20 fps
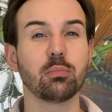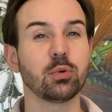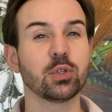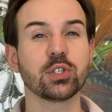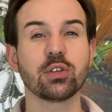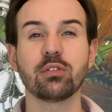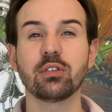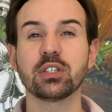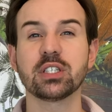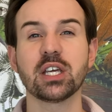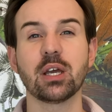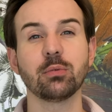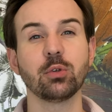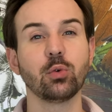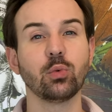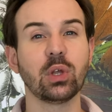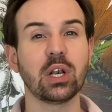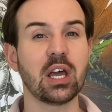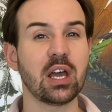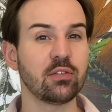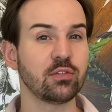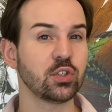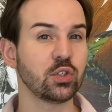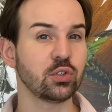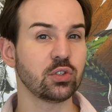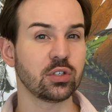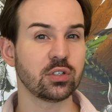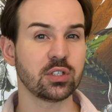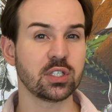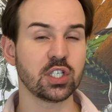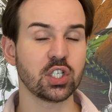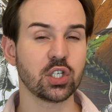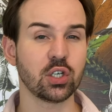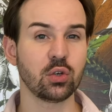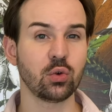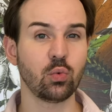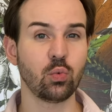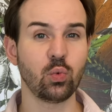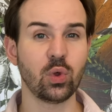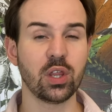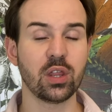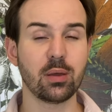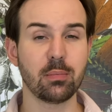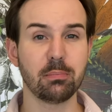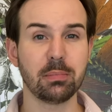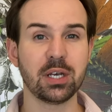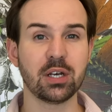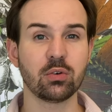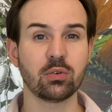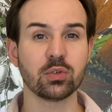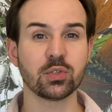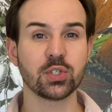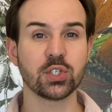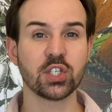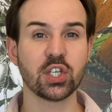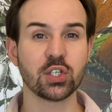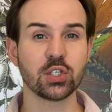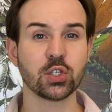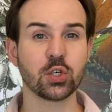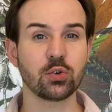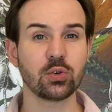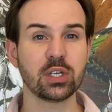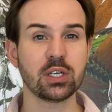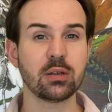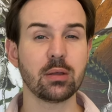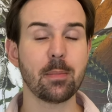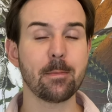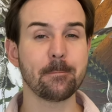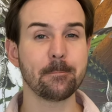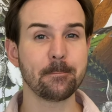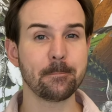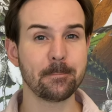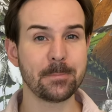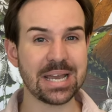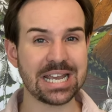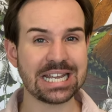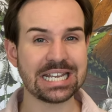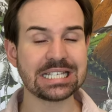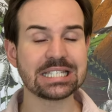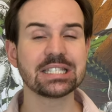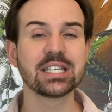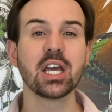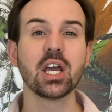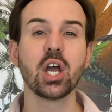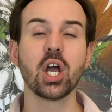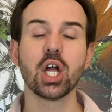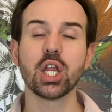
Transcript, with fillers: most of the time you will have to transition with mineral sunscreen based.